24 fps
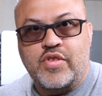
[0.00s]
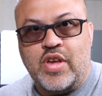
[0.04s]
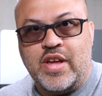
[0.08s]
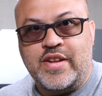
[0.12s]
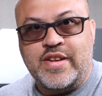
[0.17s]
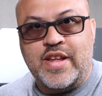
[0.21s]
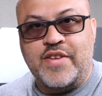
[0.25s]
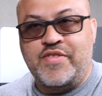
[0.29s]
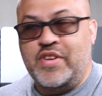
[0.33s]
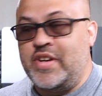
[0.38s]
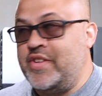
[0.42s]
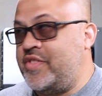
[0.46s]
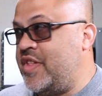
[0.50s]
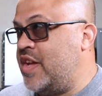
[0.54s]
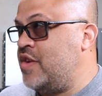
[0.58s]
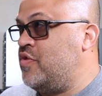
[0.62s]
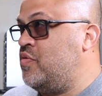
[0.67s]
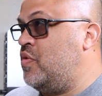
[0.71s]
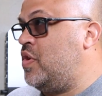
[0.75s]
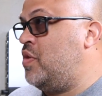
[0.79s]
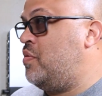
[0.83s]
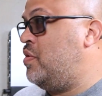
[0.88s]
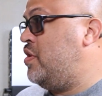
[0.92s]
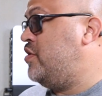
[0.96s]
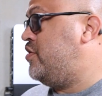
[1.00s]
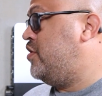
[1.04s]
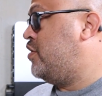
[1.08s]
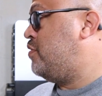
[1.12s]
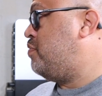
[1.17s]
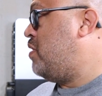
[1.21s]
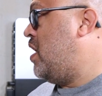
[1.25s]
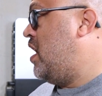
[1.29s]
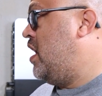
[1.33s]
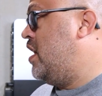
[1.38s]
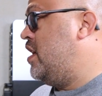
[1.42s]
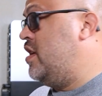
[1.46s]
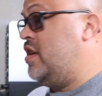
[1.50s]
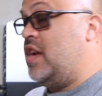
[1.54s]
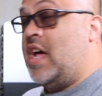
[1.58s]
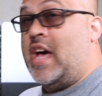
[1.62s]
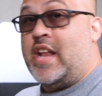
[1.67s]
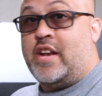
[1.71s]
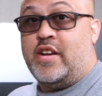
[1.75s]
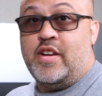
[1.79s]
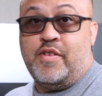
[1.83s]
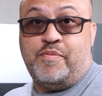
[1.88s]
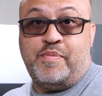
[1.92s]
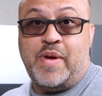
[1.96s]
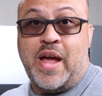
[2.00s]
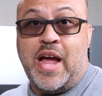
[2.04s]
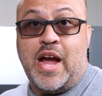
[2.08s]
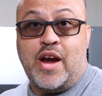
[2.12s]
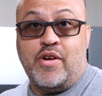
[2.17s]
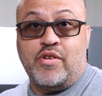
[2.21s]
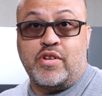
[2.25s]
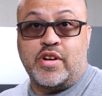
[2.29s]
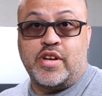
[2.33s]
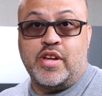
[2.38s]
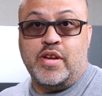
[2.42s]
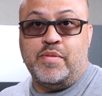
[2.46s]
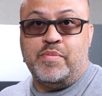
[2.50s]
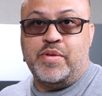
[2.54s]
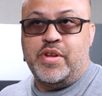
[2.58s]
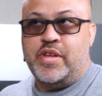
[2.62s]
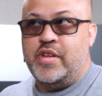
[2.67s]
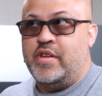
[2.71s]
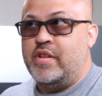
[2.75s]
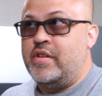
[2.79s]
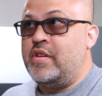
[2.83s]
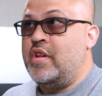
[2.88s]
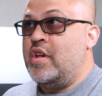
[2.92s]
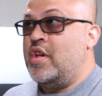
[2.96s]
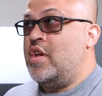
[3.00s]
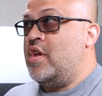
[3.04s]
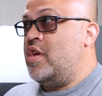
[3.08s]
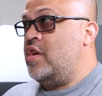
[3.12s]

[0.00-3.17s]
So I definitely think what it was is probably not enough power coming in